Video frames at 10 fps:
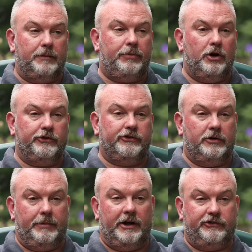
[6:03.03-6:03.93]
they
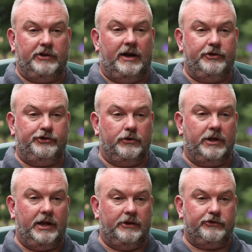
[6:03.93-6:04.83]
posted about esophageal
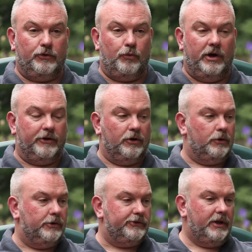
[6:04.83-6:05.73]
cancer, whether
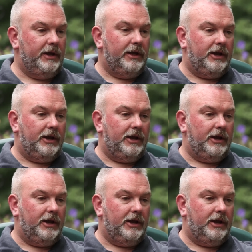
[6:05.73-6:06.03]
it was,